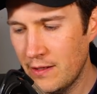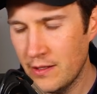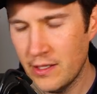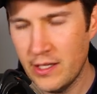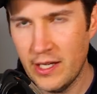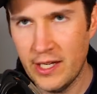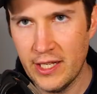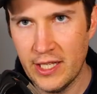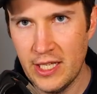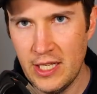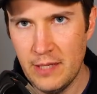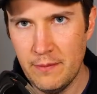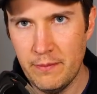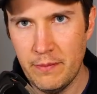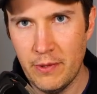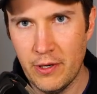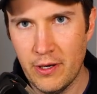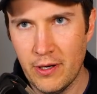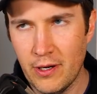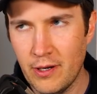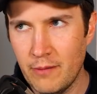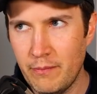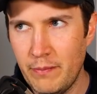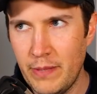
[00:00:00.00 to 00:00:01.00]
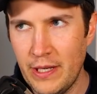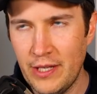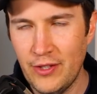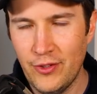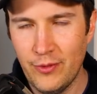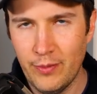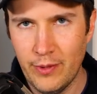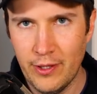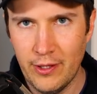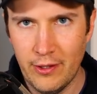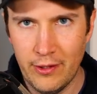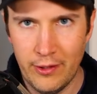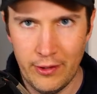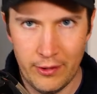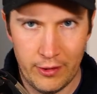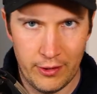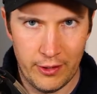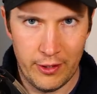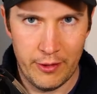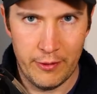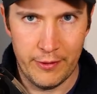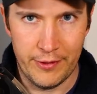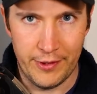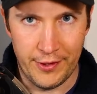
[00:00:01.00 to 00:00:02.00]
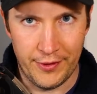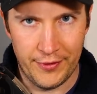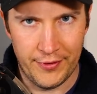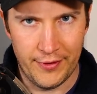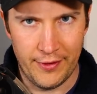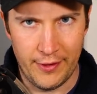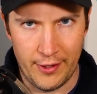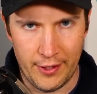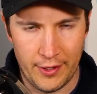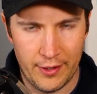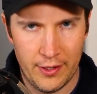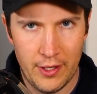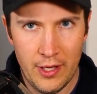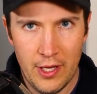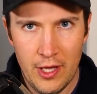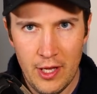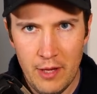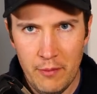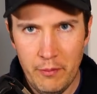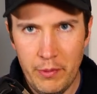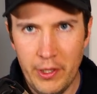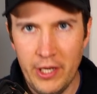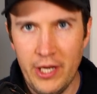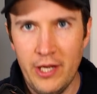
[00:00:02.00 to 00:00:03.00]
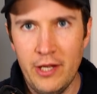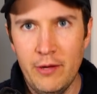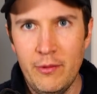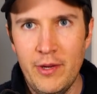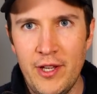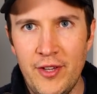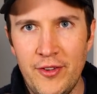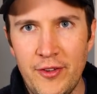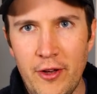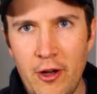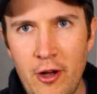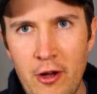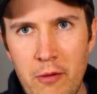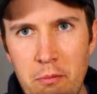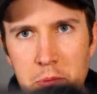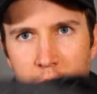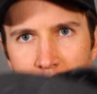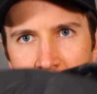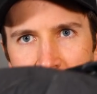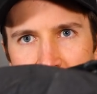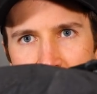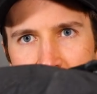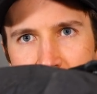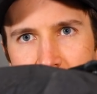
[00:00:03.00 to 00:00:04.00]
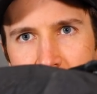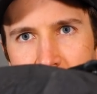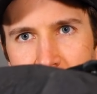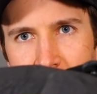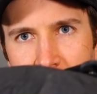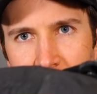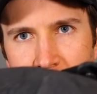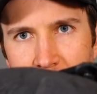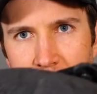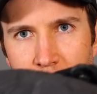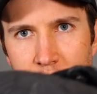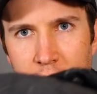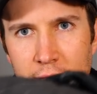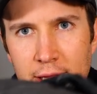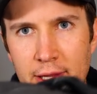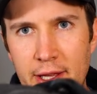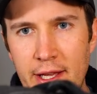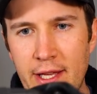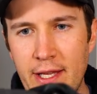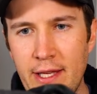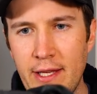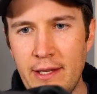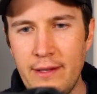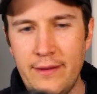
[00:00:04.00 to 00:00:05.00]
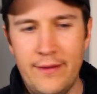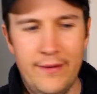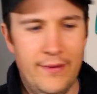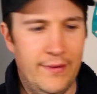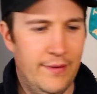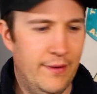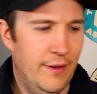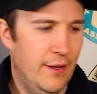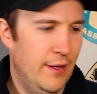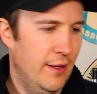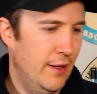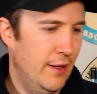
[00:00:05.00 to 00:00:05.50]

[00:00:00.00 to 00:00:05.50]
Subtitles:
got to keep our base weight a little low in this thing. But anyways, all black. That's how I like it.